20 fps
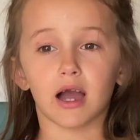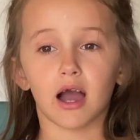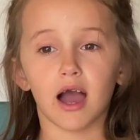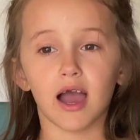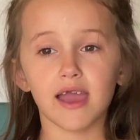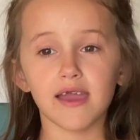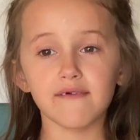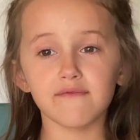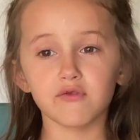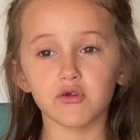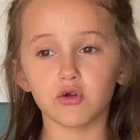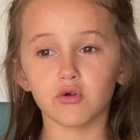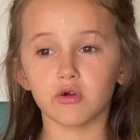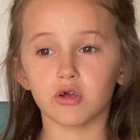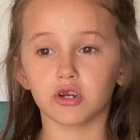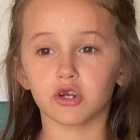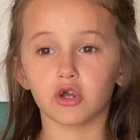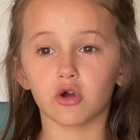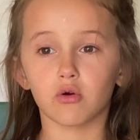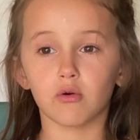Eye of newt
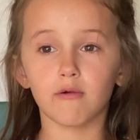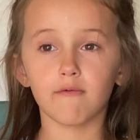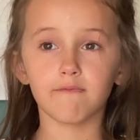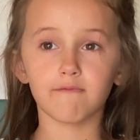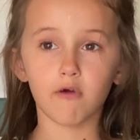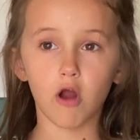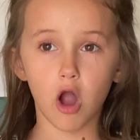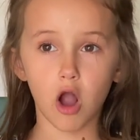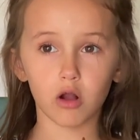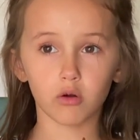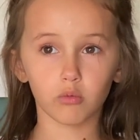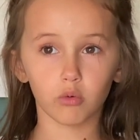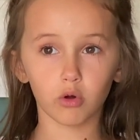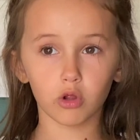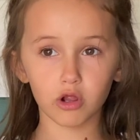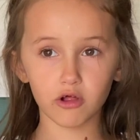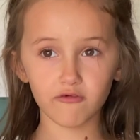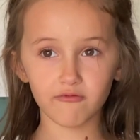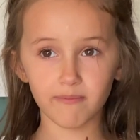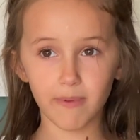and toe of frog,
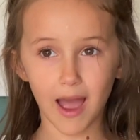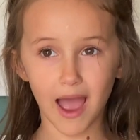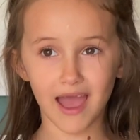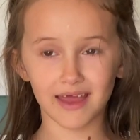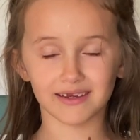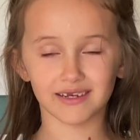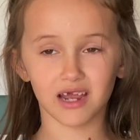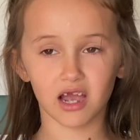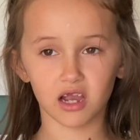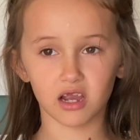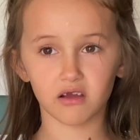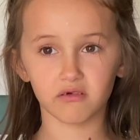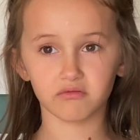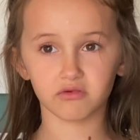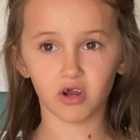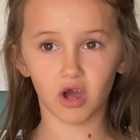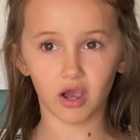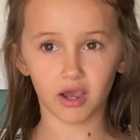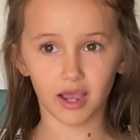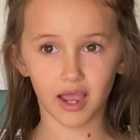wool of bat and tongue of
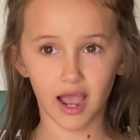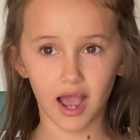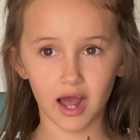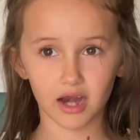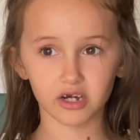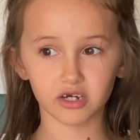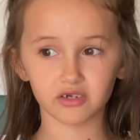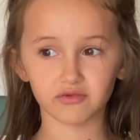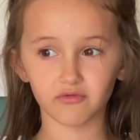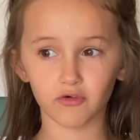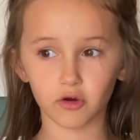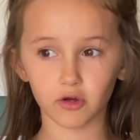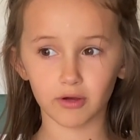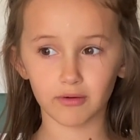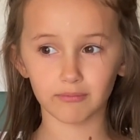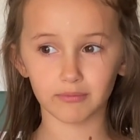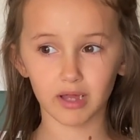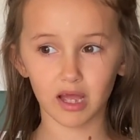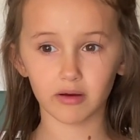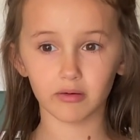dog, adder spark
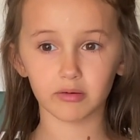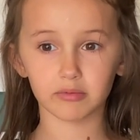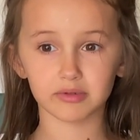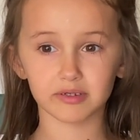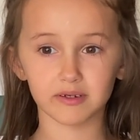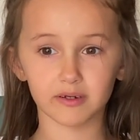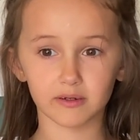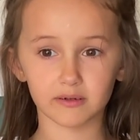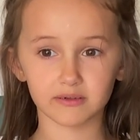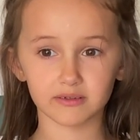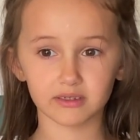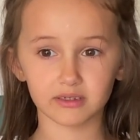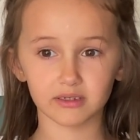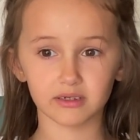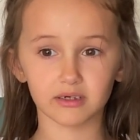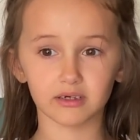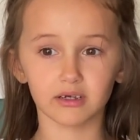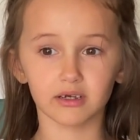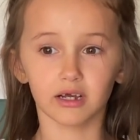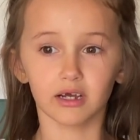and blighworm stings,
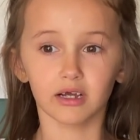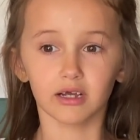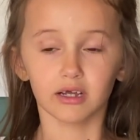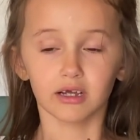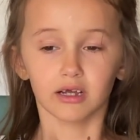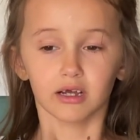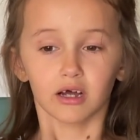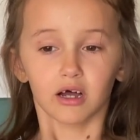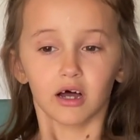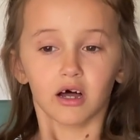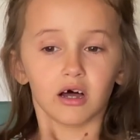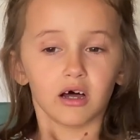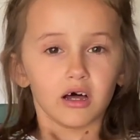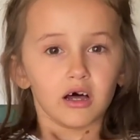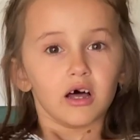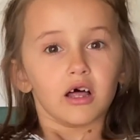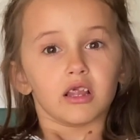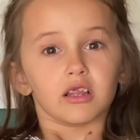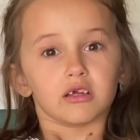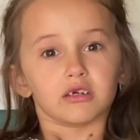
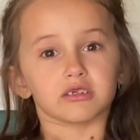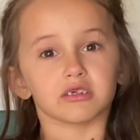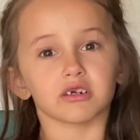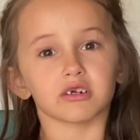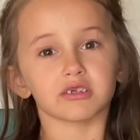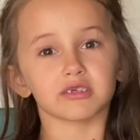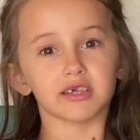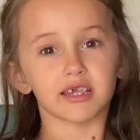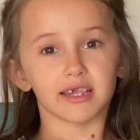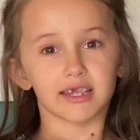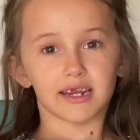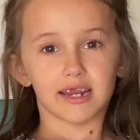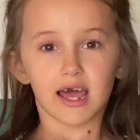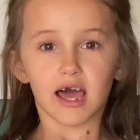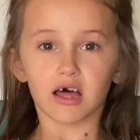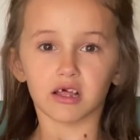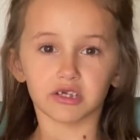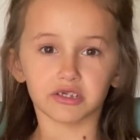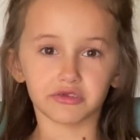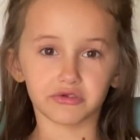lizard's leg and
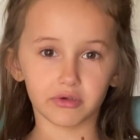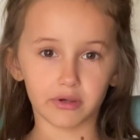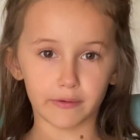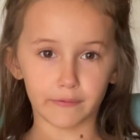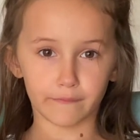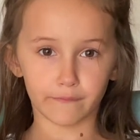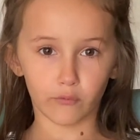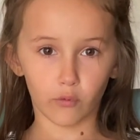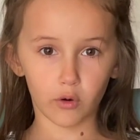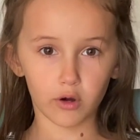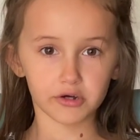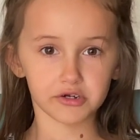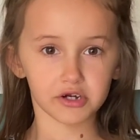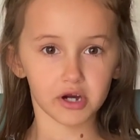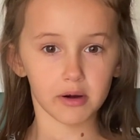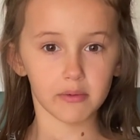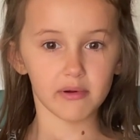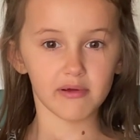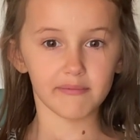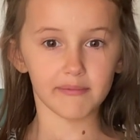howlet's wing, for a
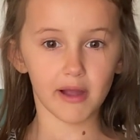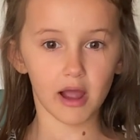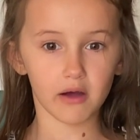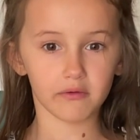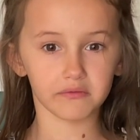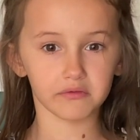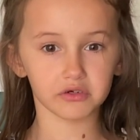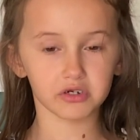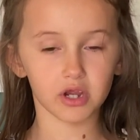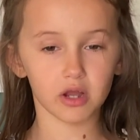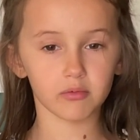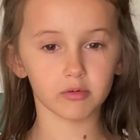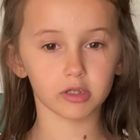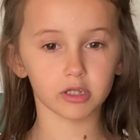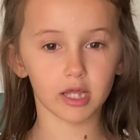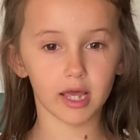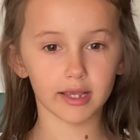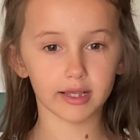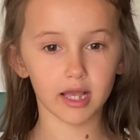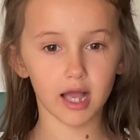charm of powerful trouble,
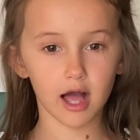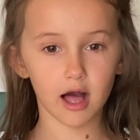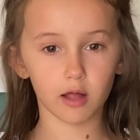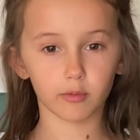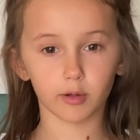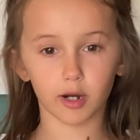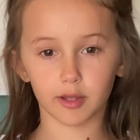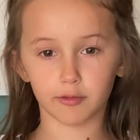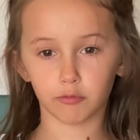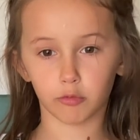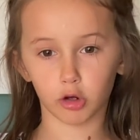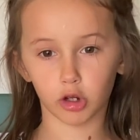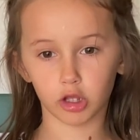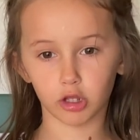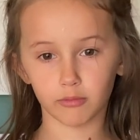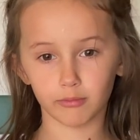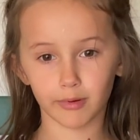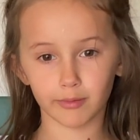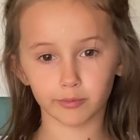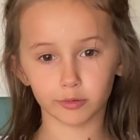like a hell breath, boil
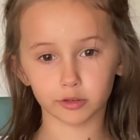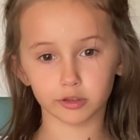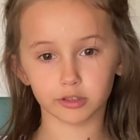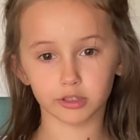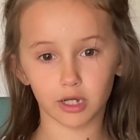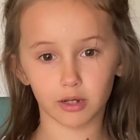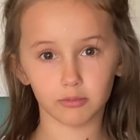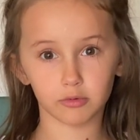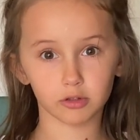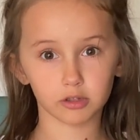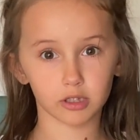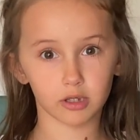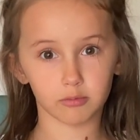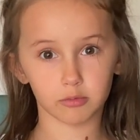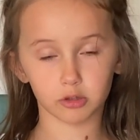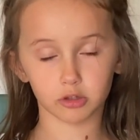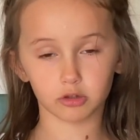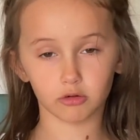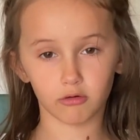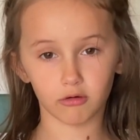and bubble. Double,
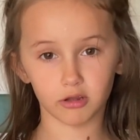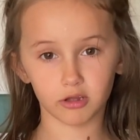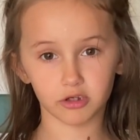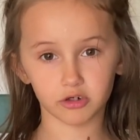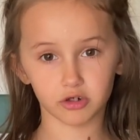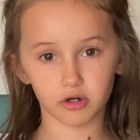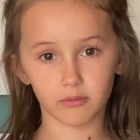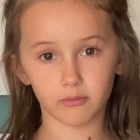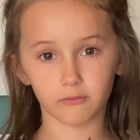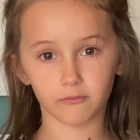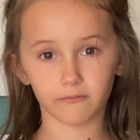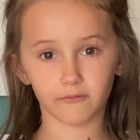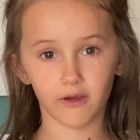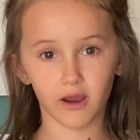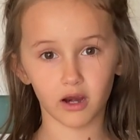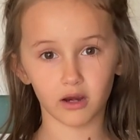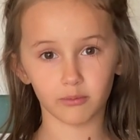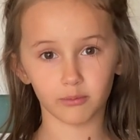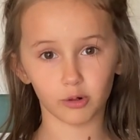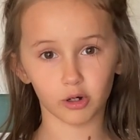double, toil and trouble,
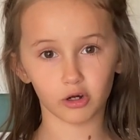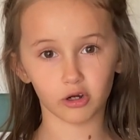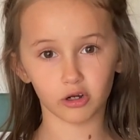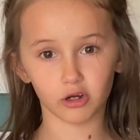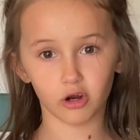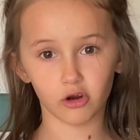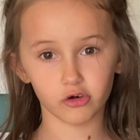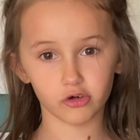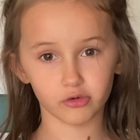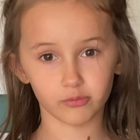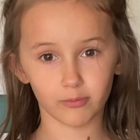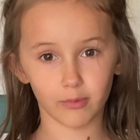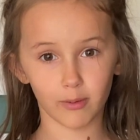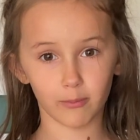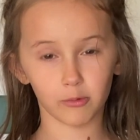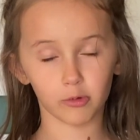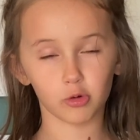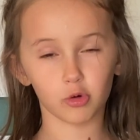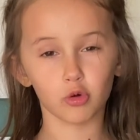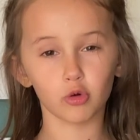fire burn and cauldron
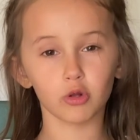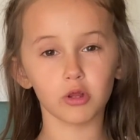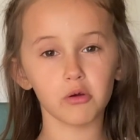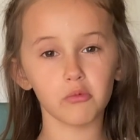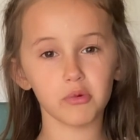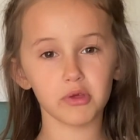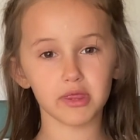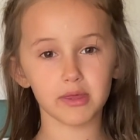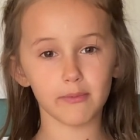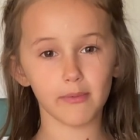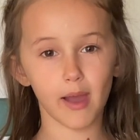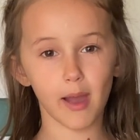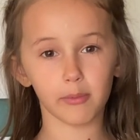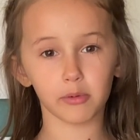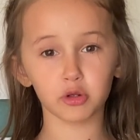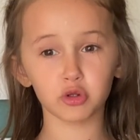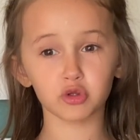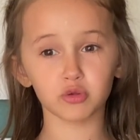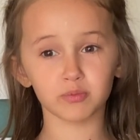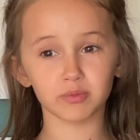bubble. Cool it with a
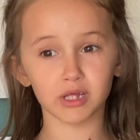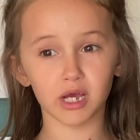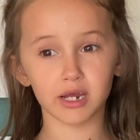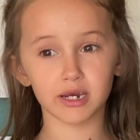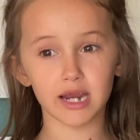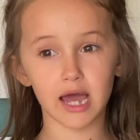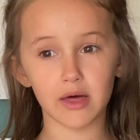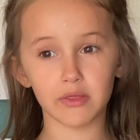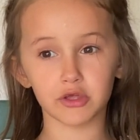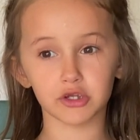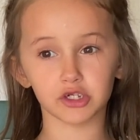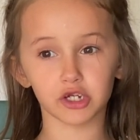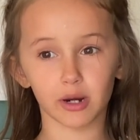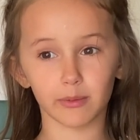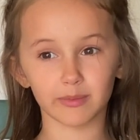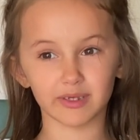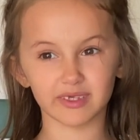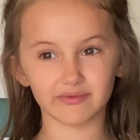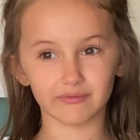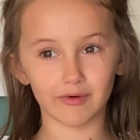baboon's blood, now the charm
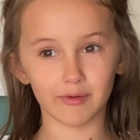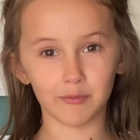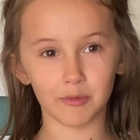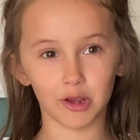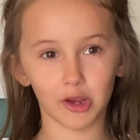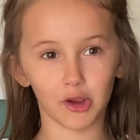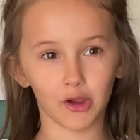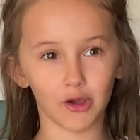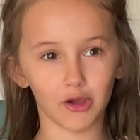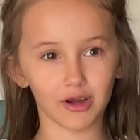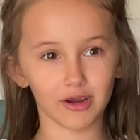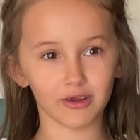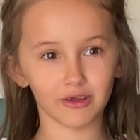is brimming good.